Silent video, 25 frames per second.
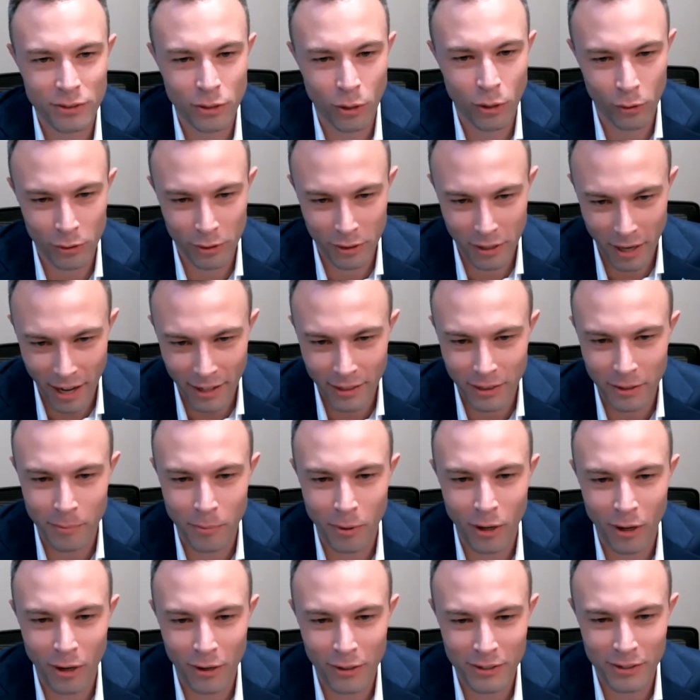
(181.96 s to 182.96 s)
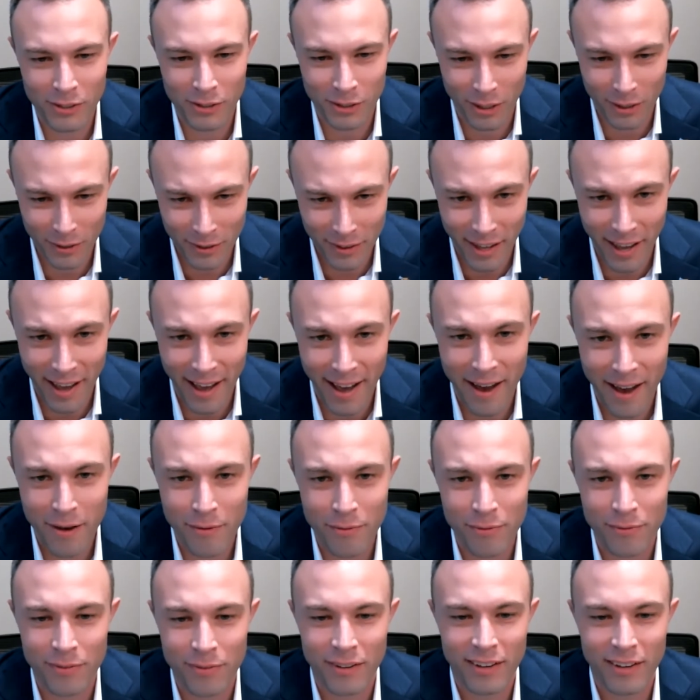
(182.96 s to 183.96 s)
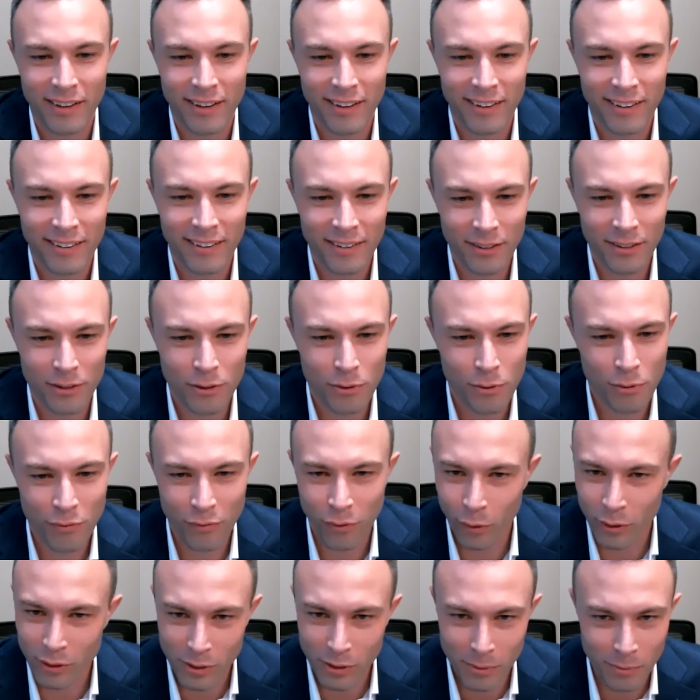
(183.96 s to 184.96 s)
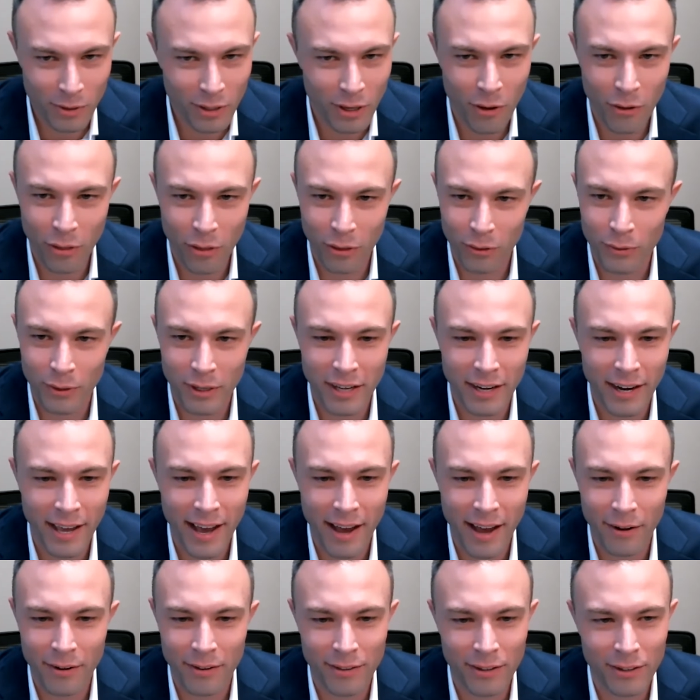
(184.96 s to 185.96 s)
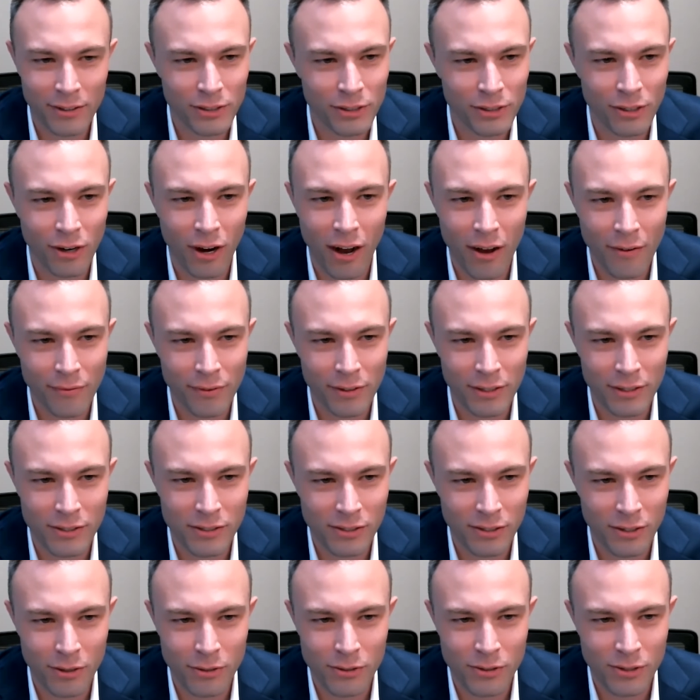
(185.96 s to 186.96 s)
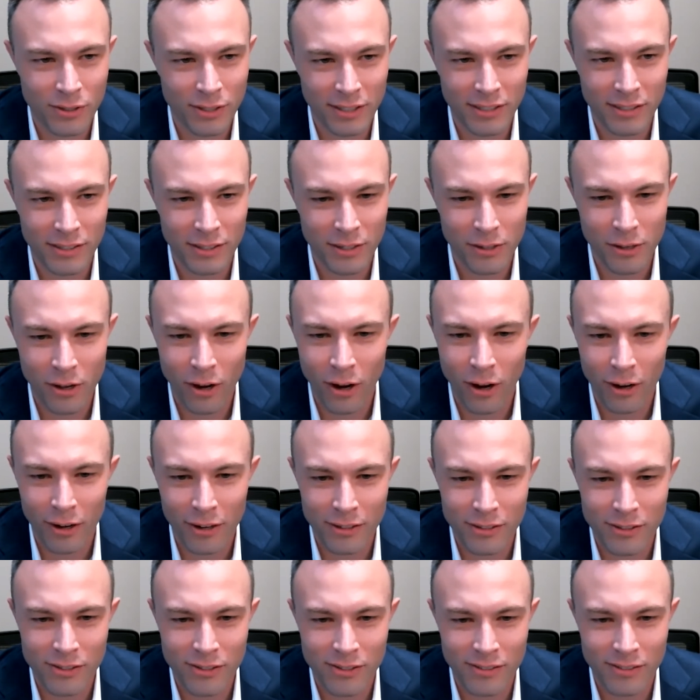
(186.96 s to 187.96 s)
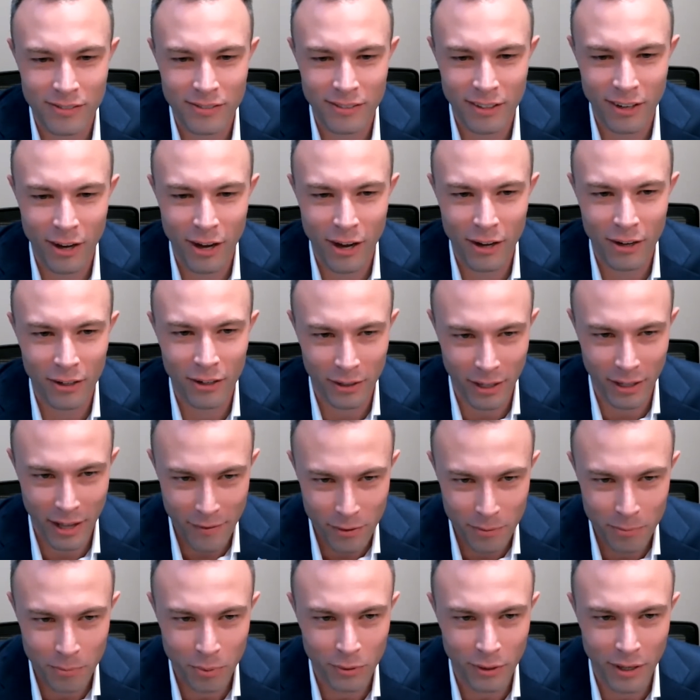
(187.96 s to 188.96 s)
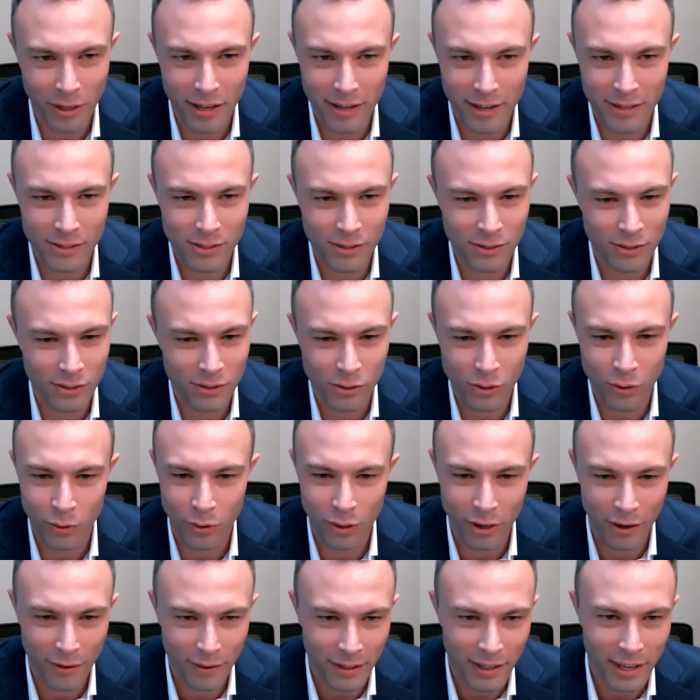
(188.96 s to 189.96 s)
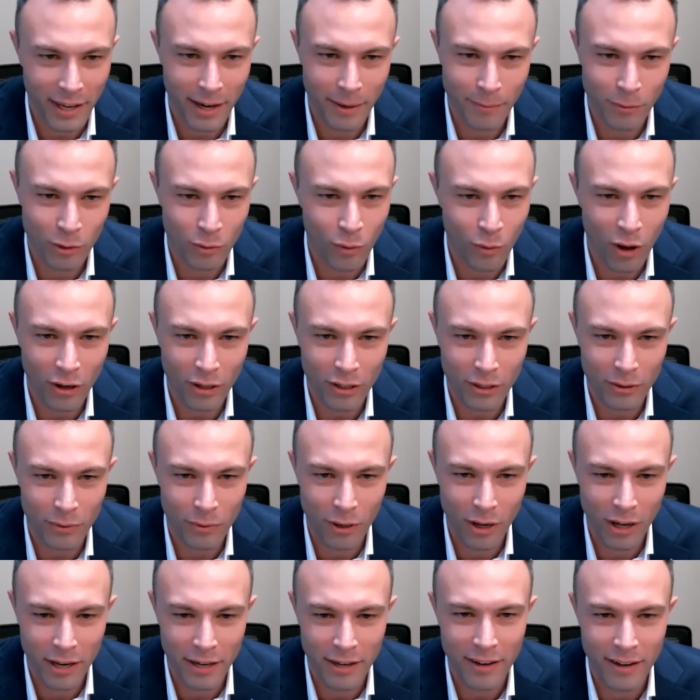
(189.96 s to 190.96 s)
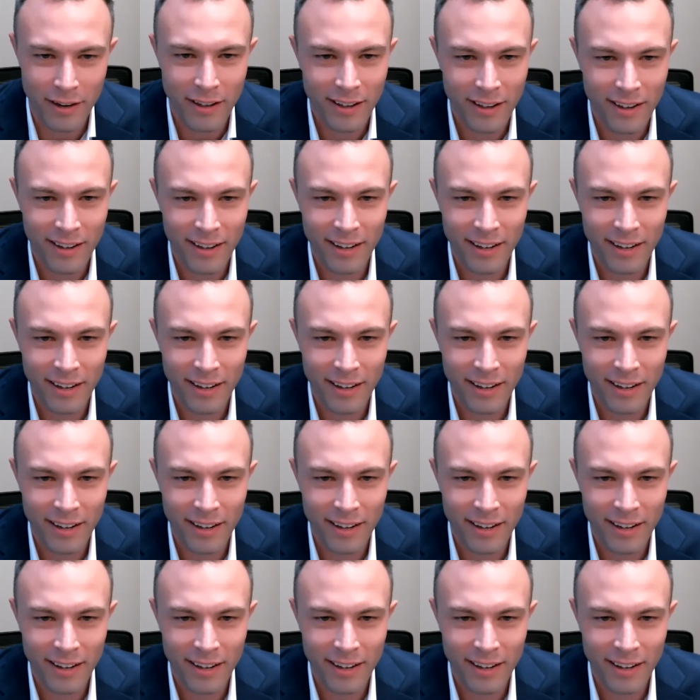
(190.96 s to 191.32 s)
Tolar got the ball to start the half. You force them to go 3 and out, and then your offense goes 60 yards on 11 plays, score on the Cameron Walker run,